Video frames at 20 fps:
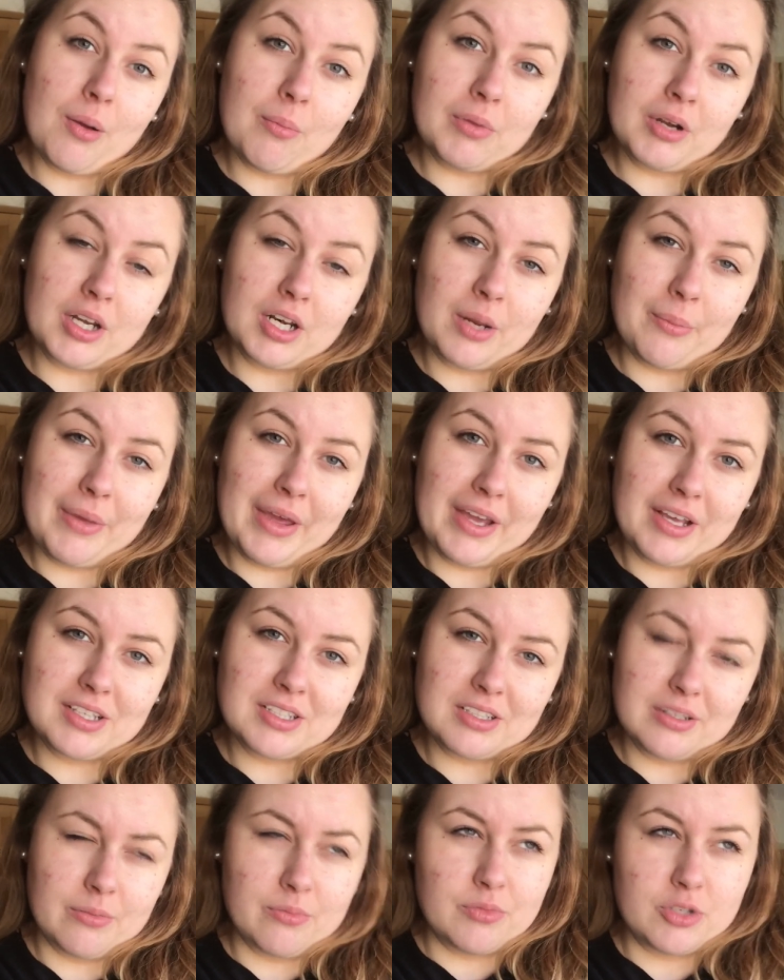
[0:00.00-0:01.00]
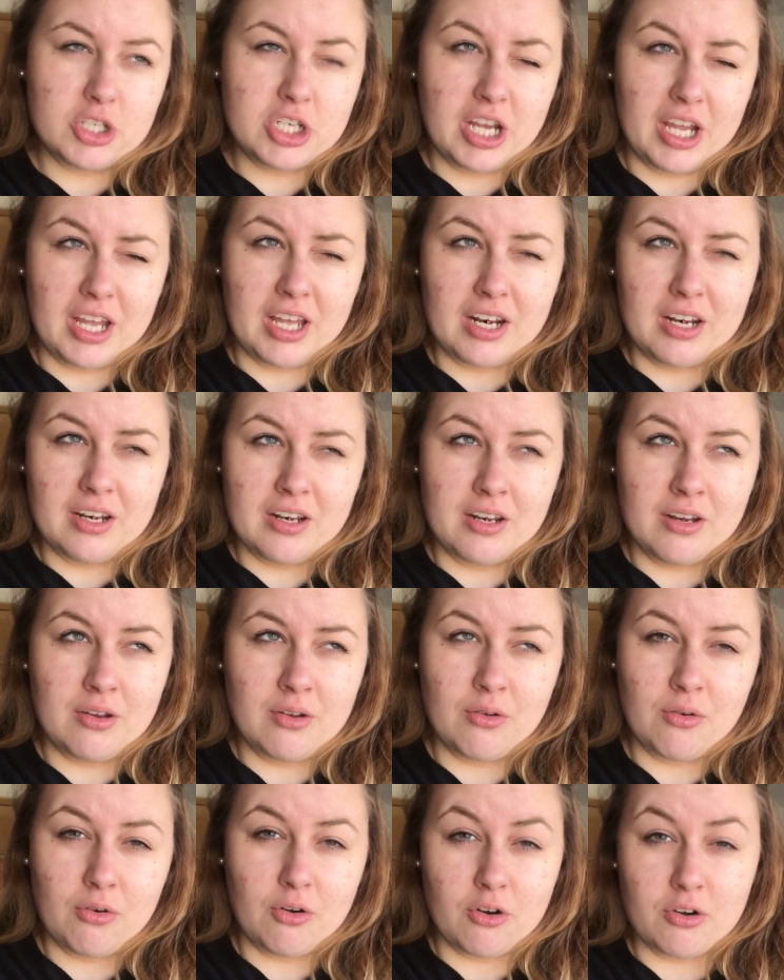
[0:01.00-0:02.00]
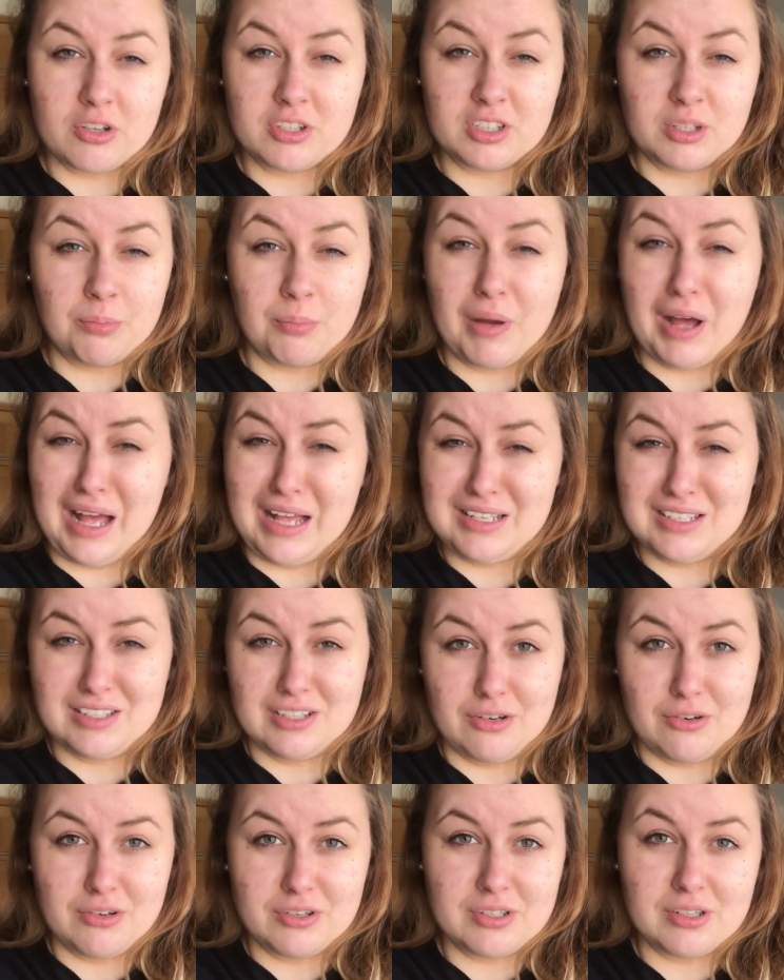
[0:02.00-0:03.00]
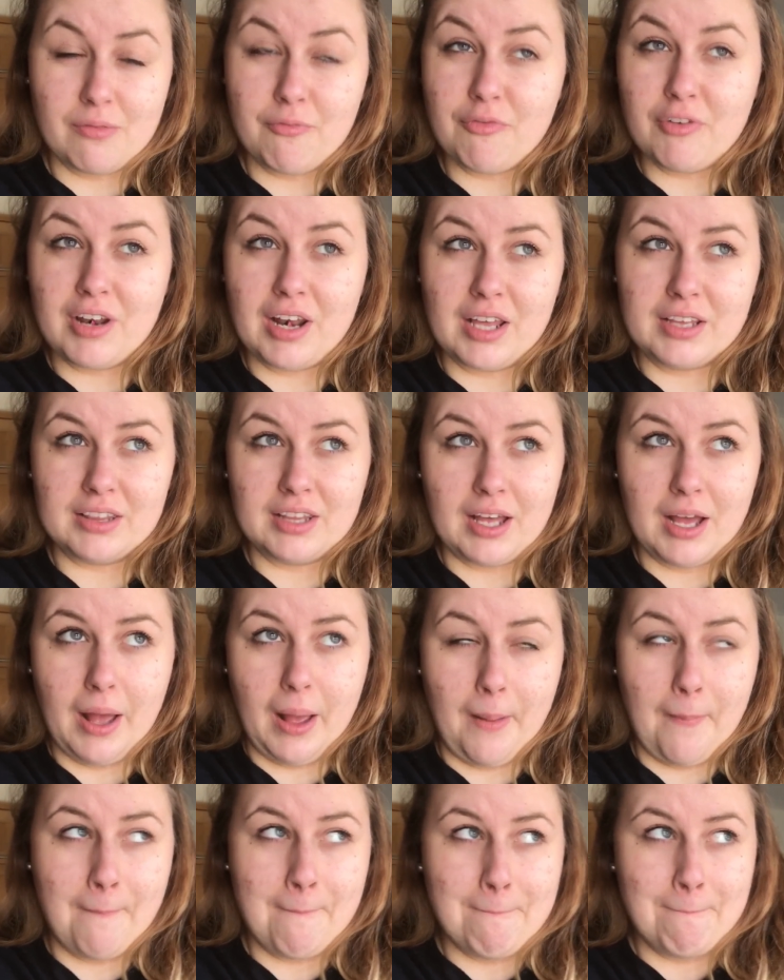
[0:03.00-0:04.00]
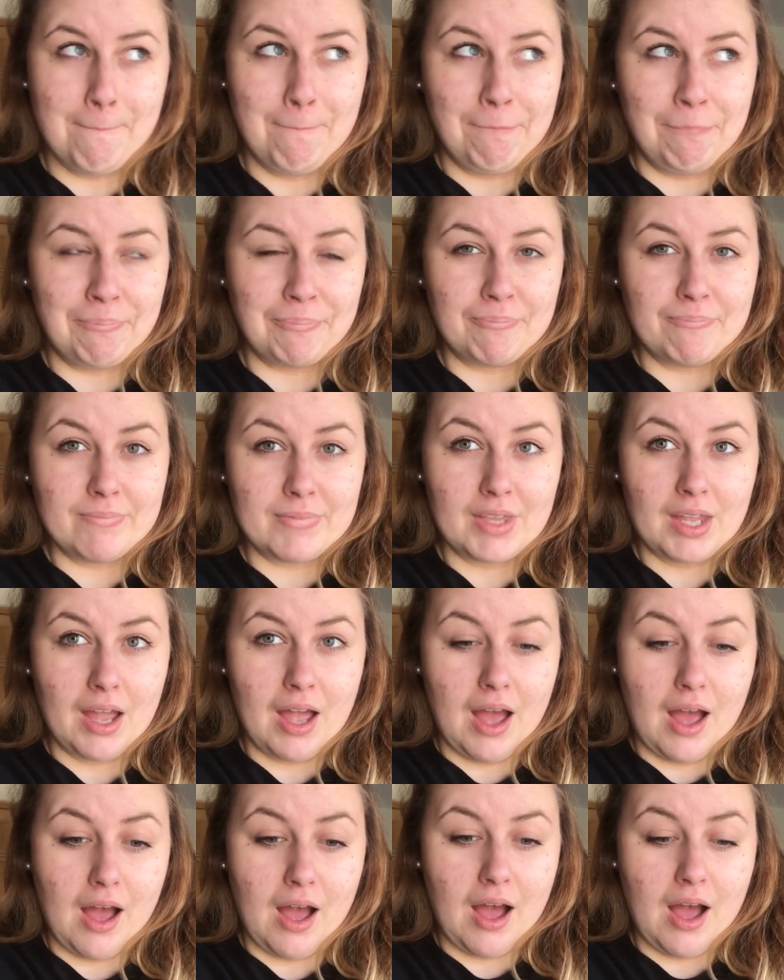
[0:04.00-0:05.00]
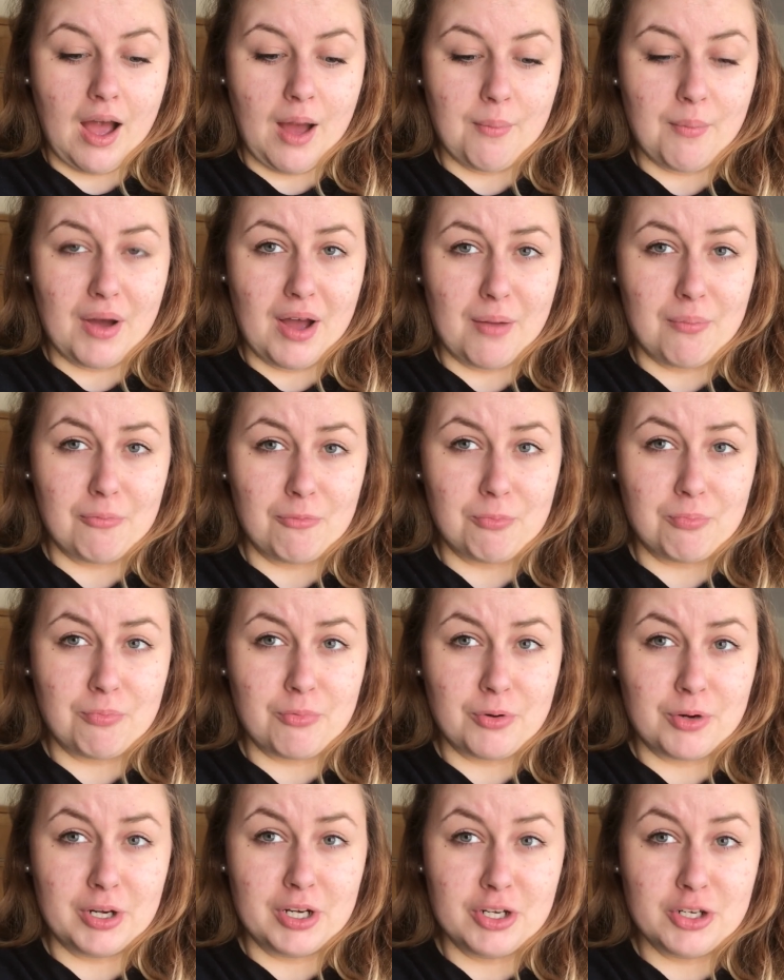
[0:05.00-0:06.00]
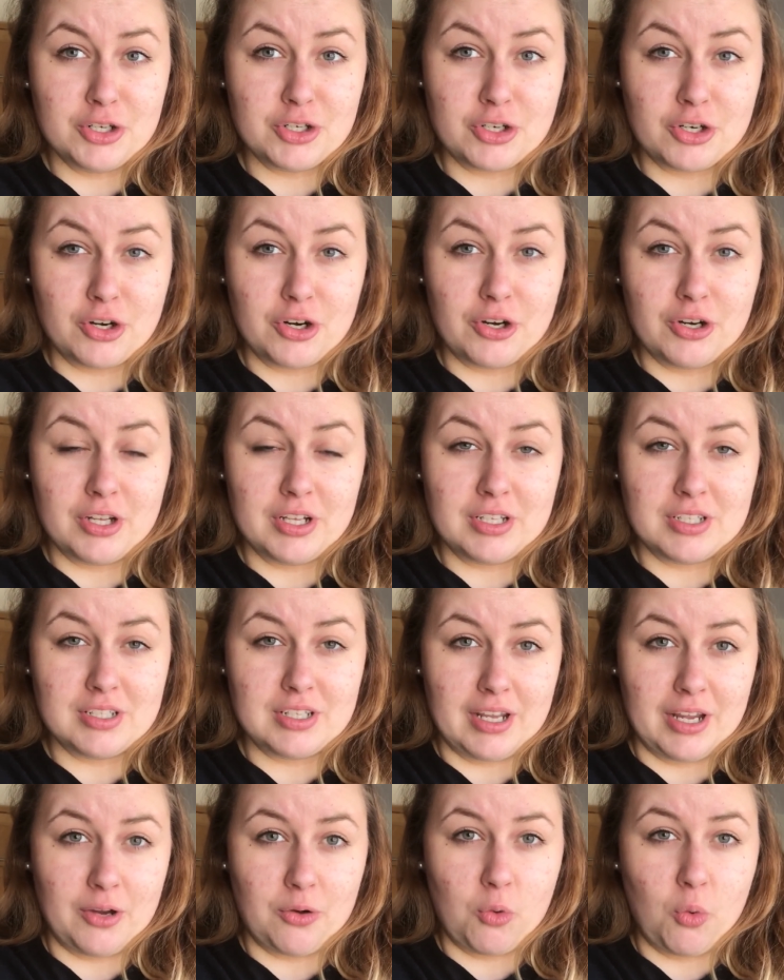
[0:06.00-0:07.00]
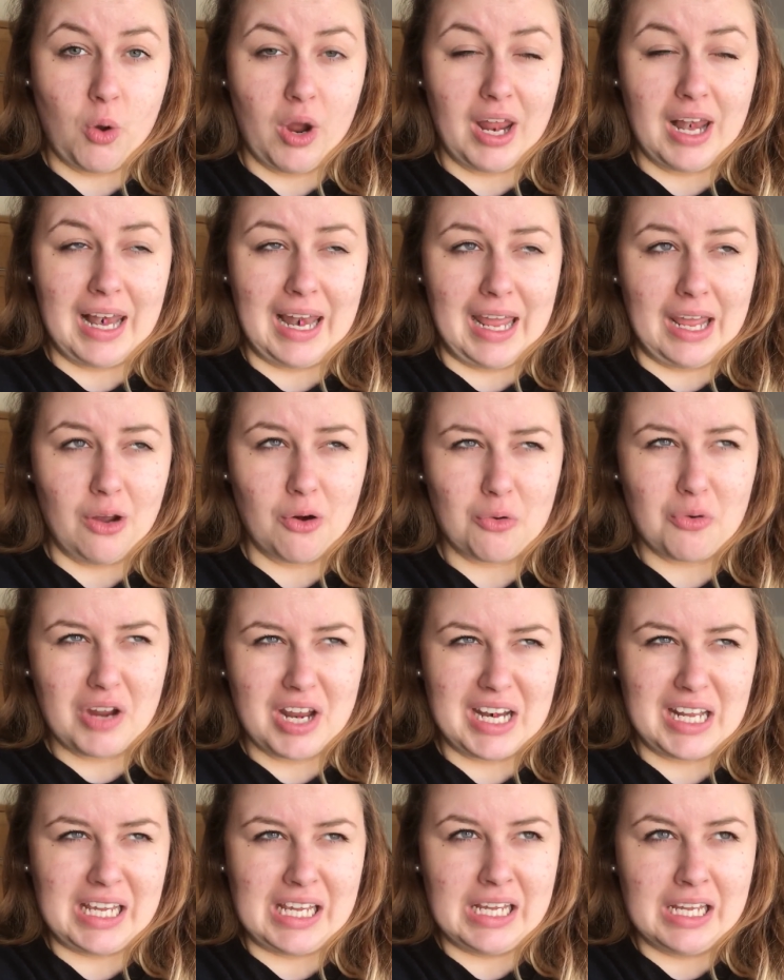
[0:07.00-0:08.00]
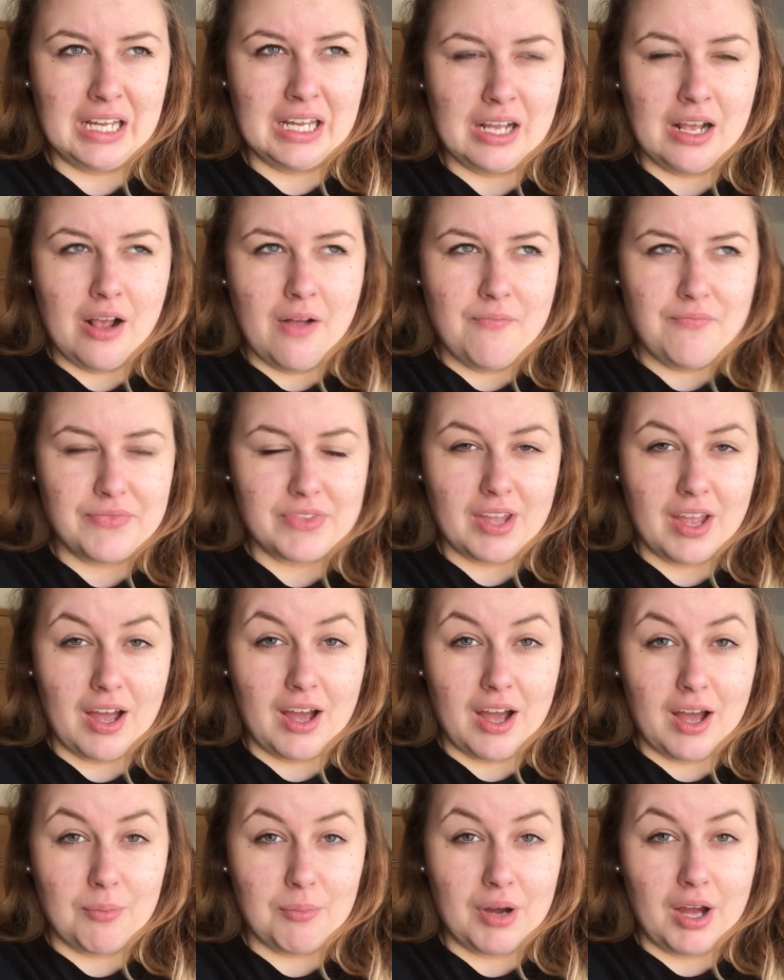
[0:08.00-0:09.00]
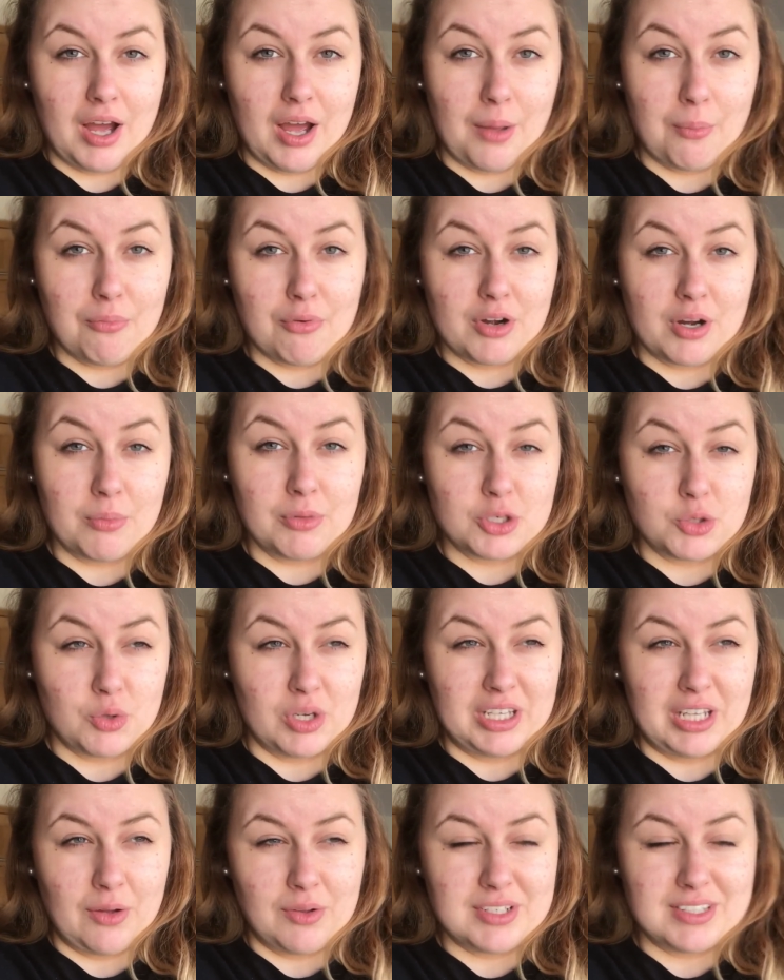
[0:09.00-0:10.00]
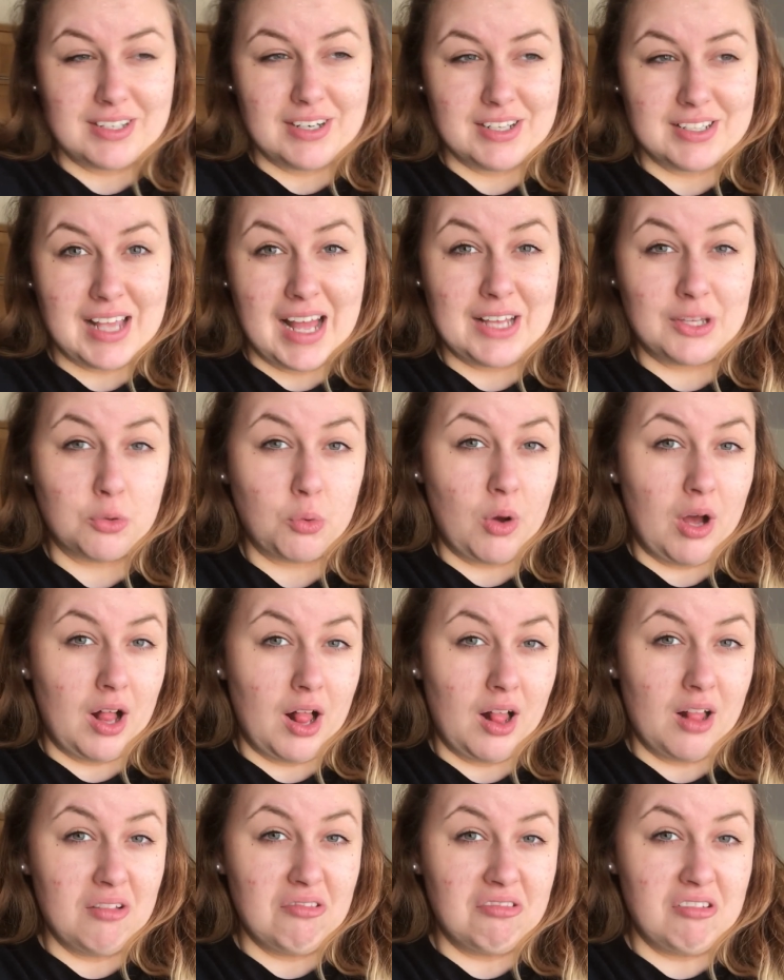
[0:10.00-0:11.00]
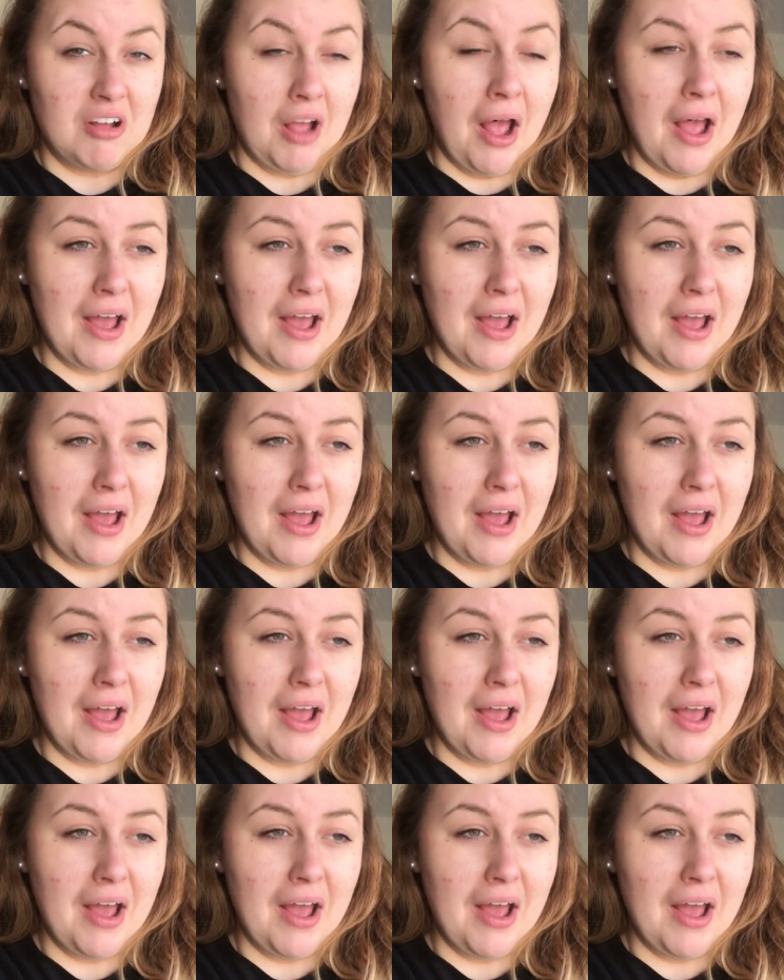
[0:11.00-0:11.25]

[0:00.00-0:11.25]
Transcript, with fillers: I'm gonna make some chicken or some pasta or something like that um, I'm pretty sure it's like quite late already um, I pretty much went downstairs at 12